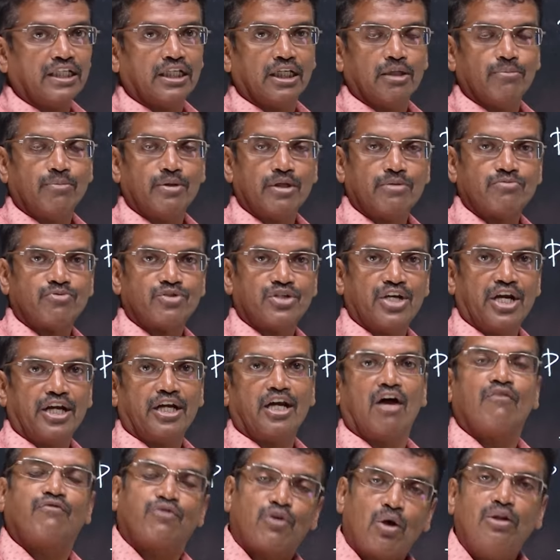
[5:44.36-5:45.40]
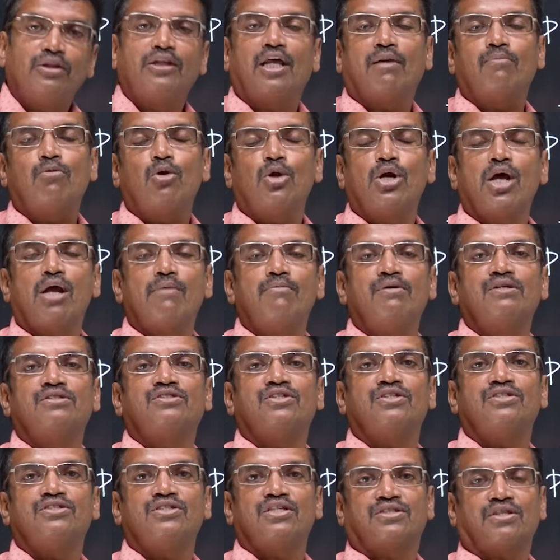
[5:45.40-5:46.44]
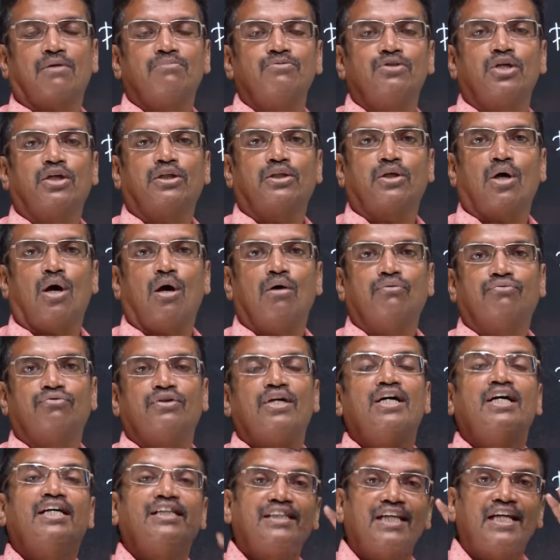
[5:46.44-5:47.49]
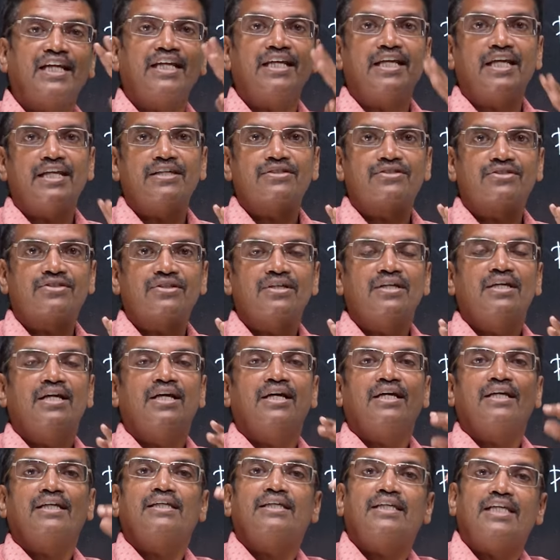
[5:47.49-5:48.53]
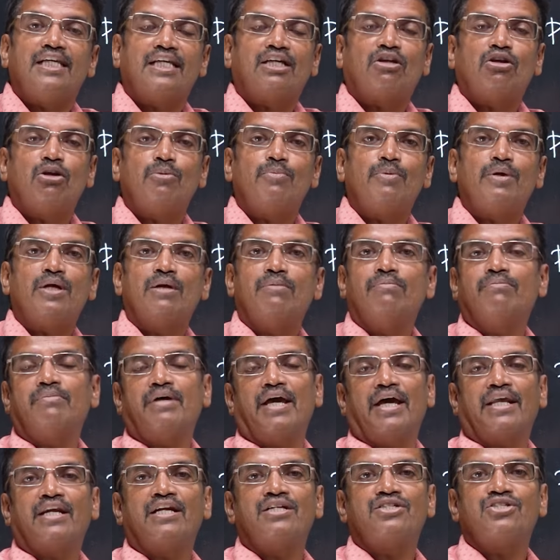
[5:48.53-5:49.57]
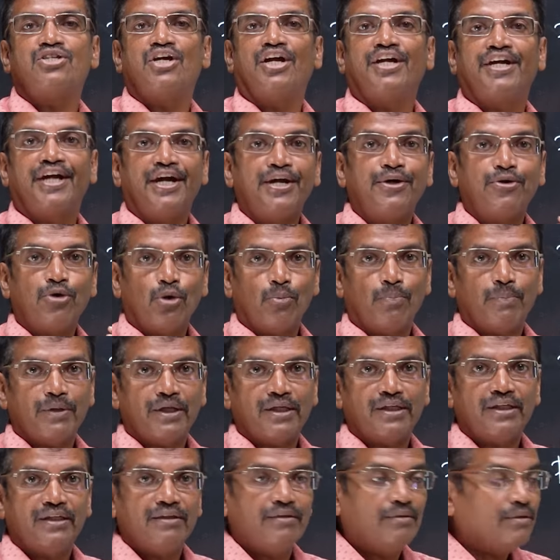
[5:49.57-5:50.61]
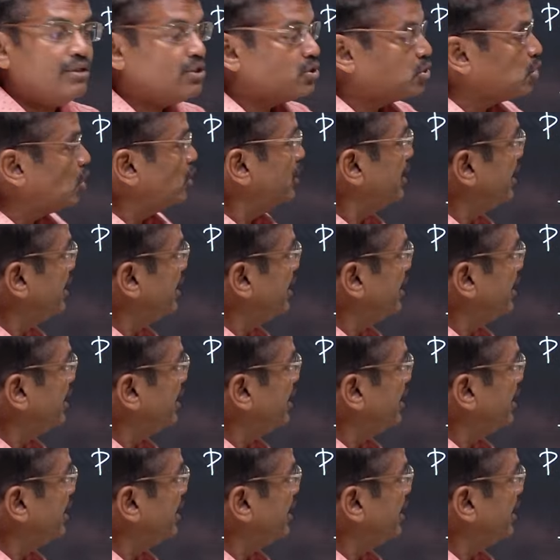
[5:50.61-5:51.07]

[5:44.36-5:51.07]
equilibrium state. After all, thermodynamics is a subject of three E's, equilibrium, energy and entropy. So